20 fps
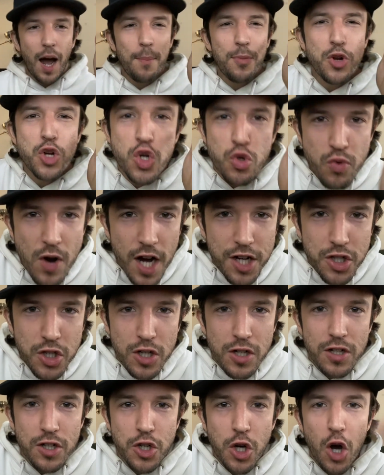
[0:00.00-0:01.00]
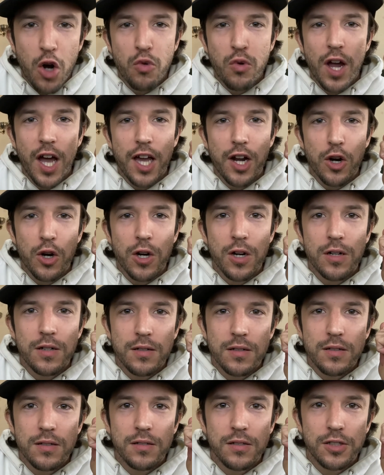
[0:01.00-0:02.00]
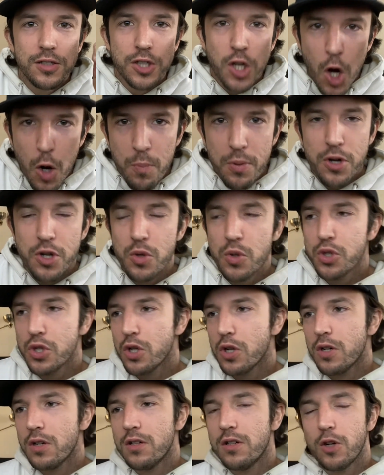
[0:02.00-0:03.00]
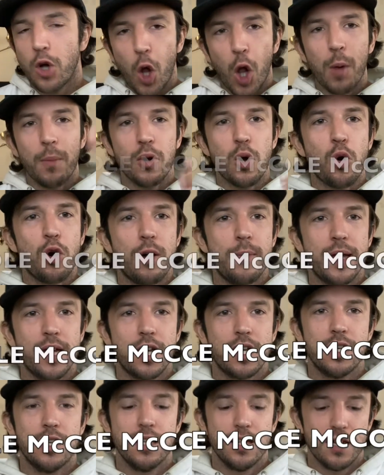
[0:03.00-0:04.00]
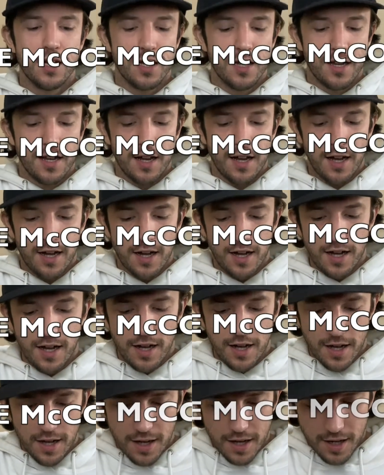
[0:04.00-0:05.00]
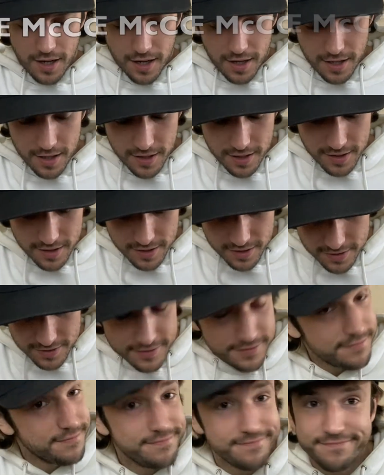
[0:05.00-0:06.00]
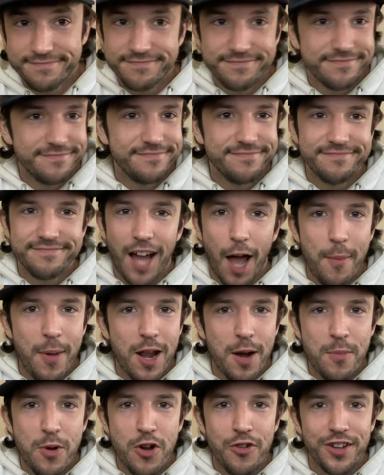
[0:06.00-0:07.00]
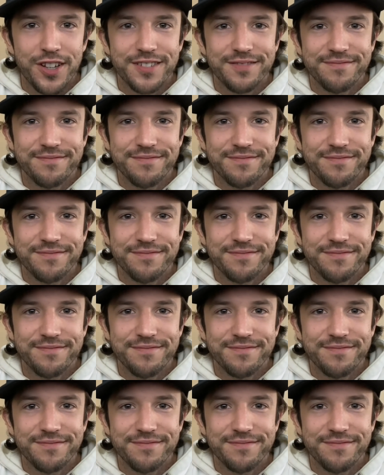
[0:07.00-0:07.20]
the director, co-writer, co-producer, Cole McCormick. I made a movie.